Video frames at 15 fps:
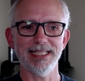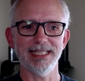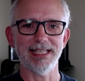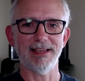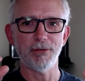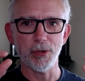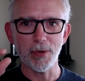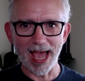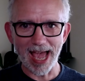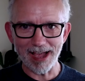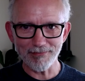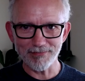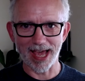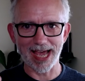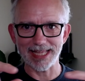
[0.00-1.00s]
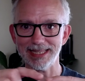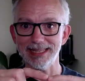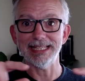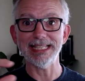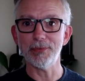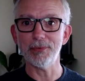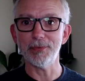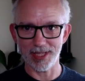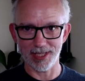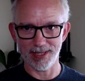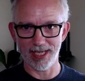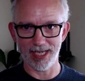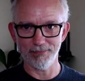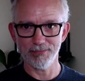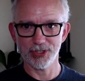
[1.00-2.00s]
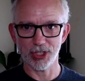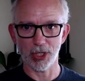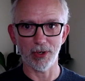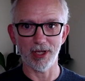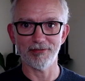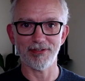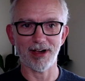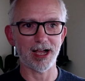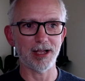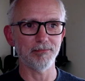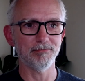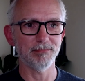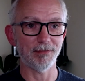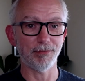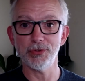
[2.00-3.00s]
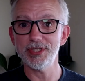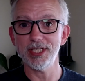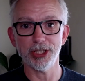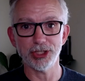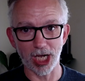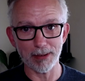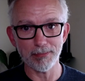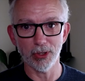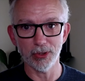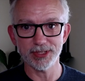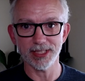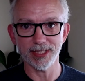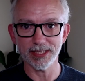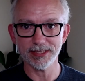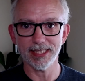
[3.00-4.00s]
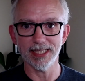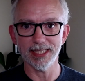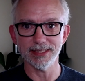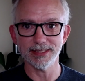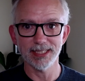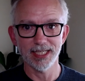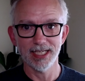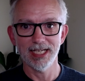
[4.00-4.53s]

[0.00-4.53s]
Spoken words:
If you have that, lead with it then. So if you see a job posting that says